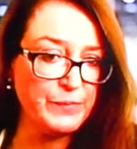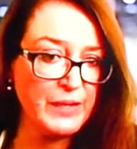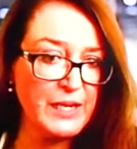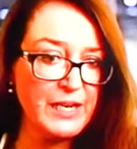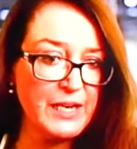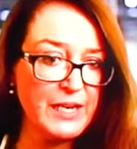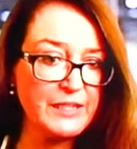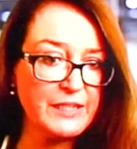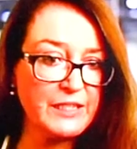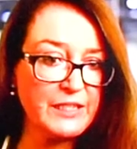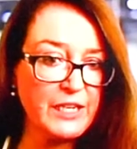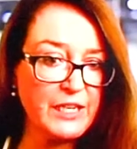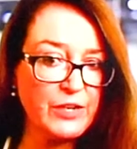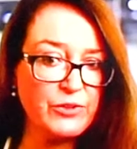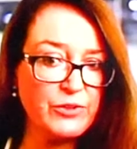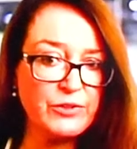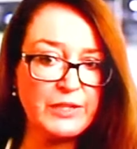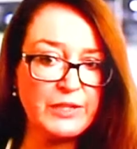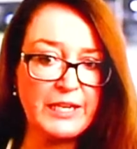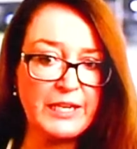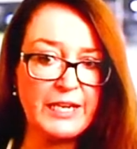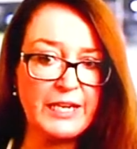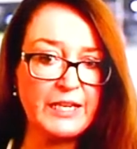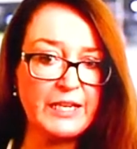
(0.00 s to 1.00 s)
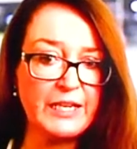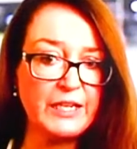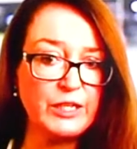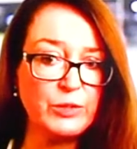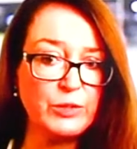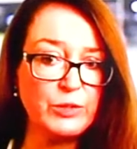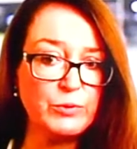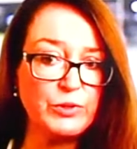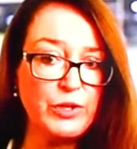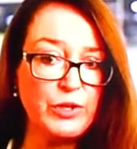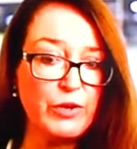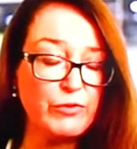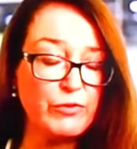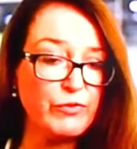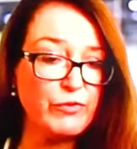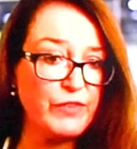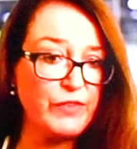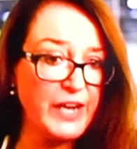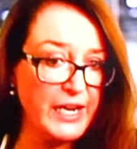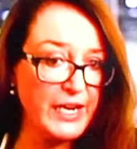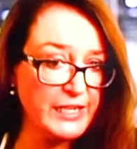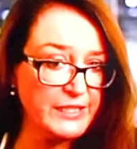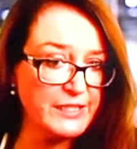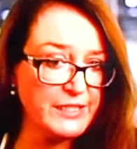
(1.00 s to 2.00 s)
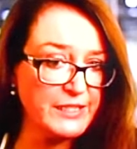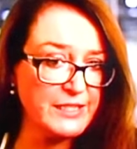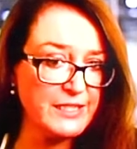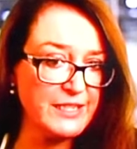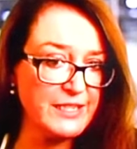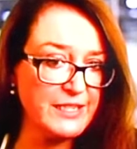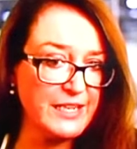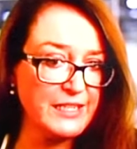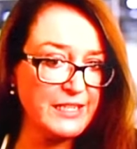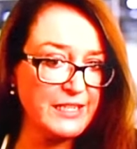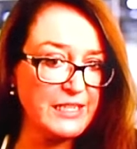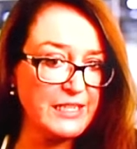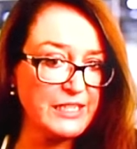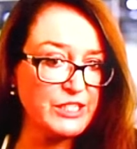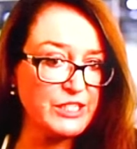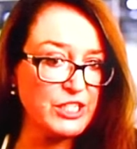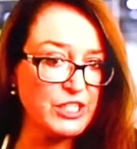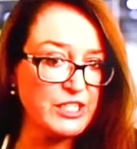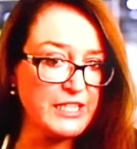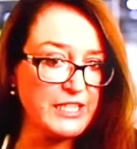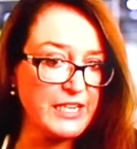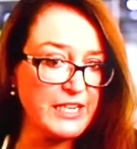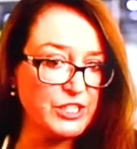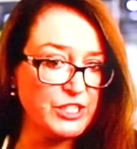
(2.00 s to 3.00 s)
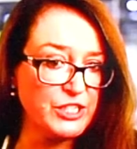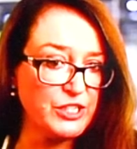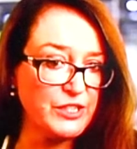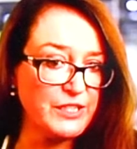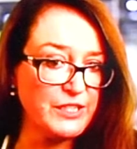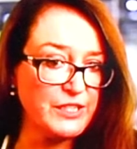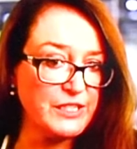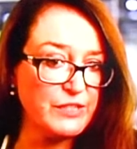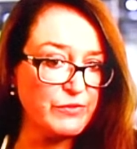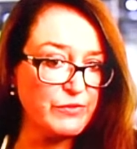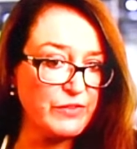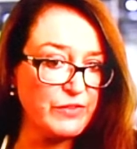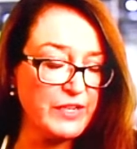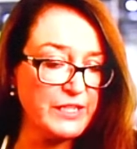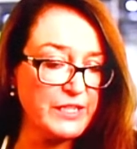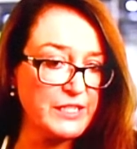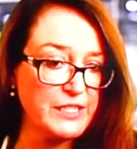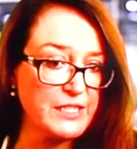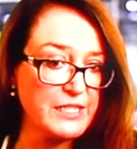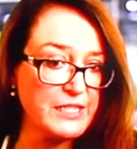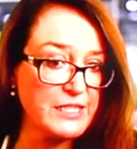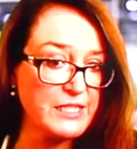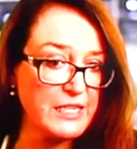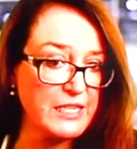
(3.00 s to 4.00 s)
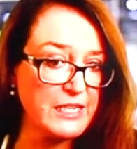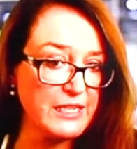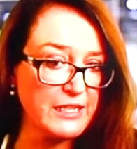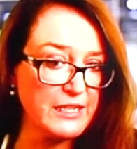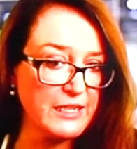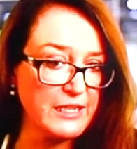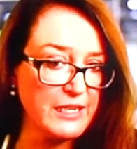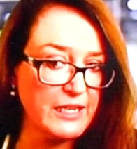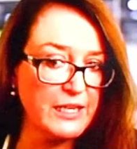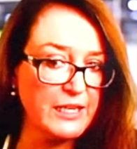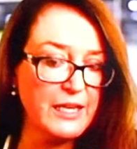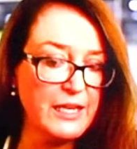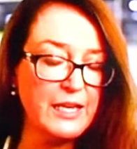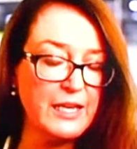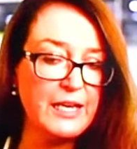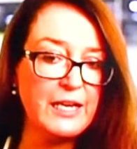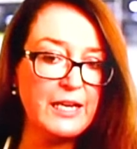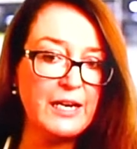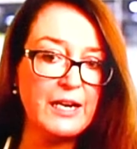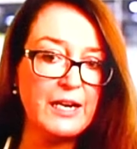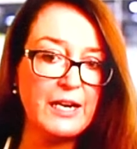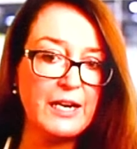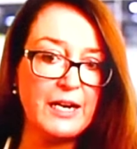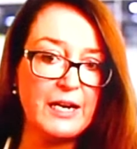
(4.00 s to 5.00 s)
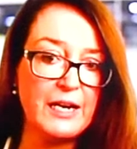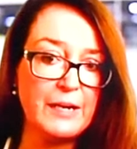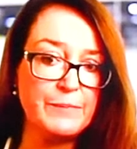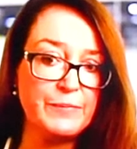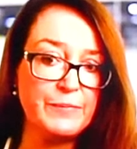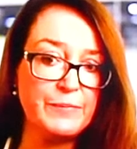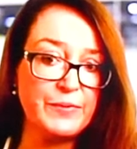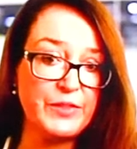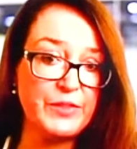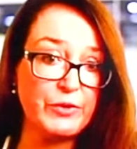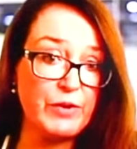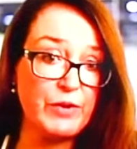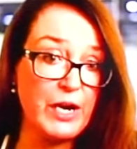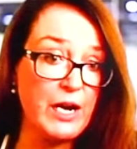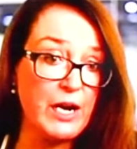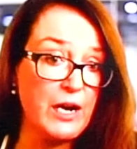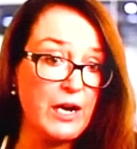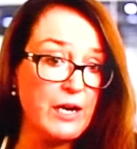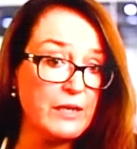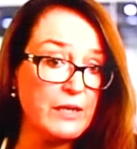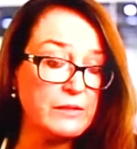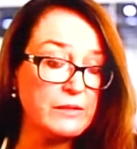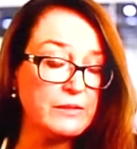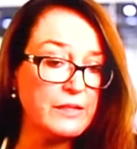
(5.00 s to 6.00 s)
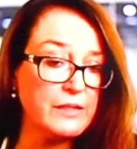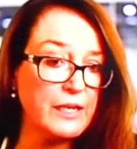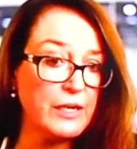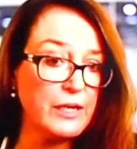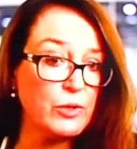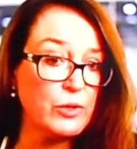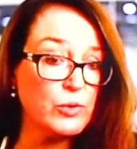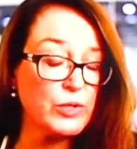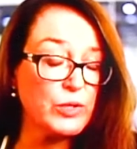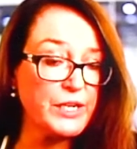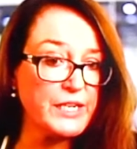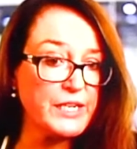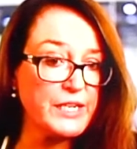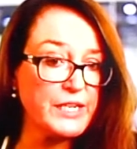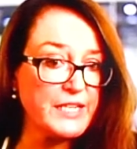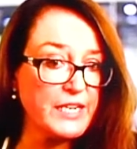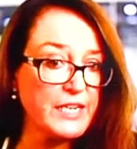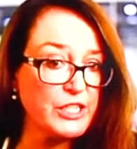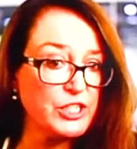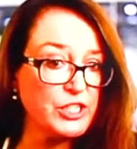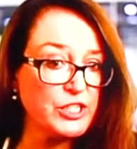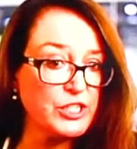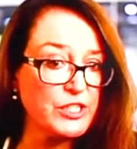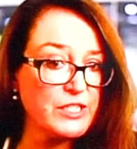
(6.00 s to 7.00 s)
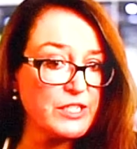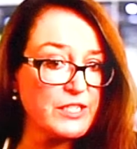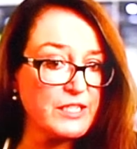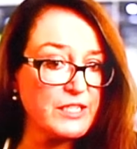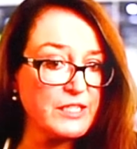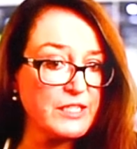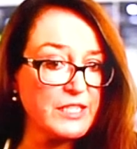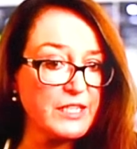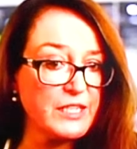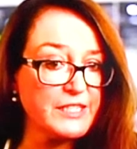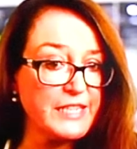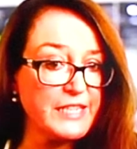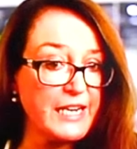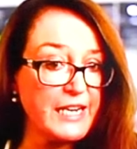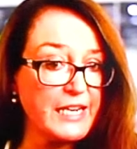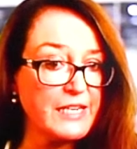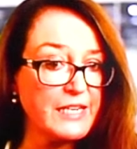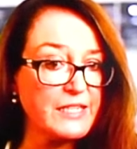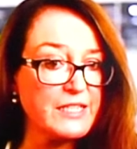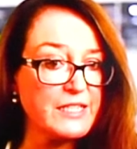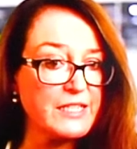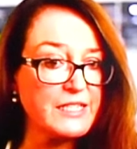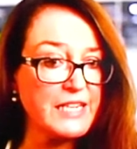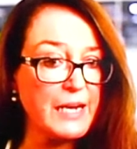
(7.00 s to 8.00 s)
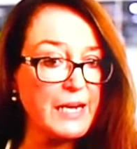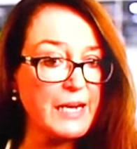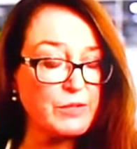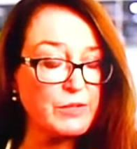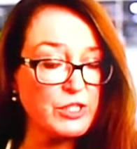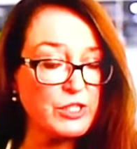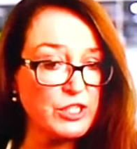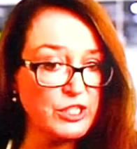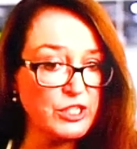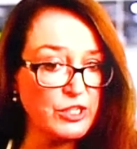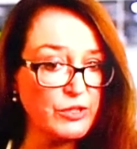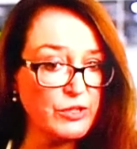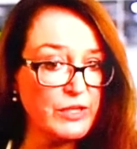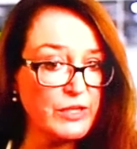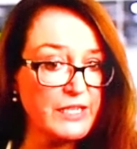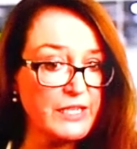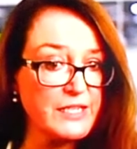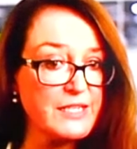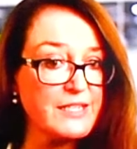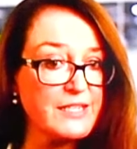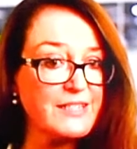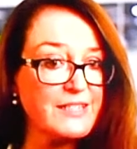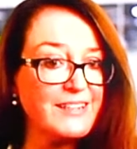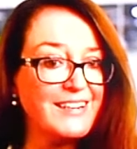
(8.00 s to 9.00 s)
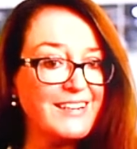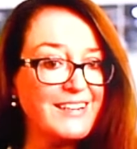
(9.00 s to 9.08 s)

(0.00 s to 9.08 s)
And currently, you will not find any legislation that defines this clearly. There are organisations that are taking steps to do this